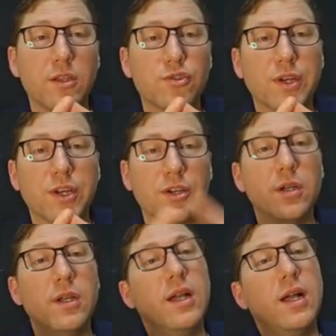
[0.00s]

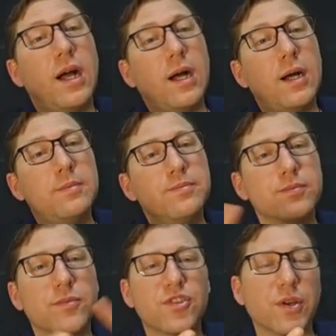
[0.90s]
trigger?
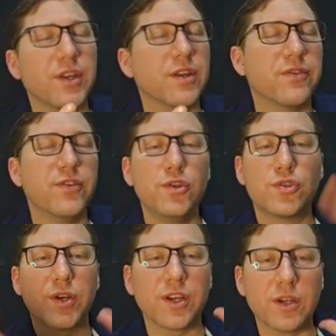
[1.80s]
Sorry, your food
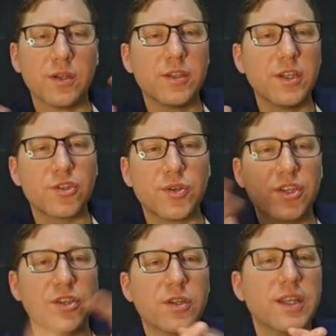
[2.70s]
trigger, not
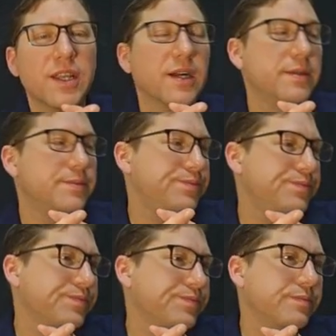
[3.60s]
treasure. Yeah.
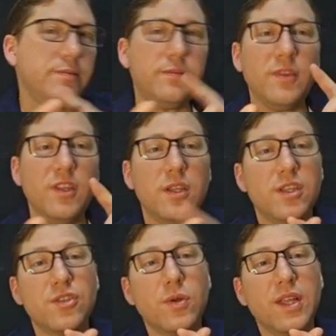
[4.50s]

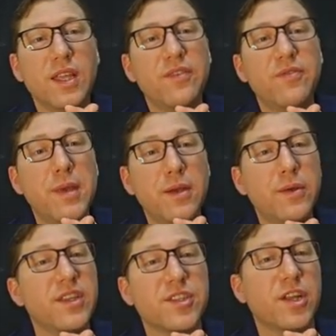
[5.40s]
So again, if
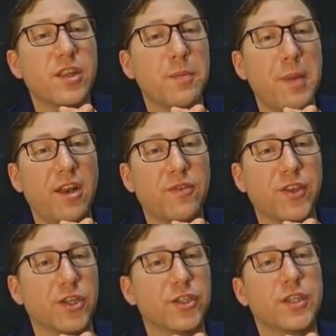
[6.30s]
Merry isn't on the
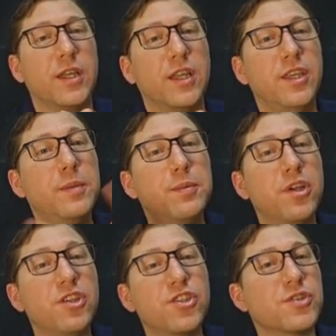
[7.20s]
battlefield, you
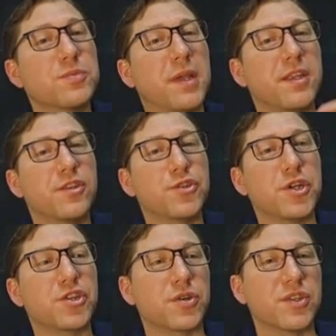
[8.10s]
probably should just make
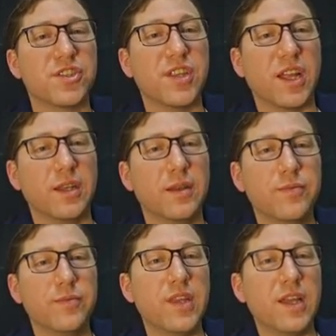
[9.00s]
treasure instead.
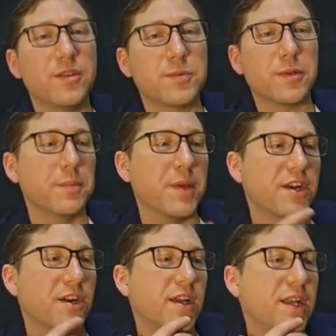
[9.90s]
That's probably
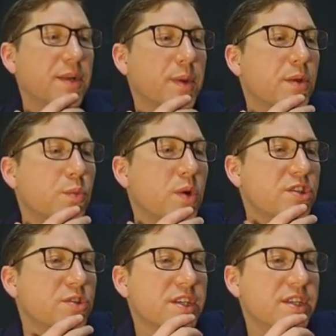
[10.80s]
better. Anyway,
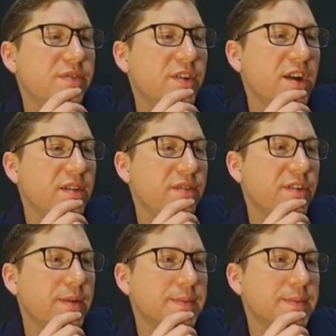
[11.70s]
125.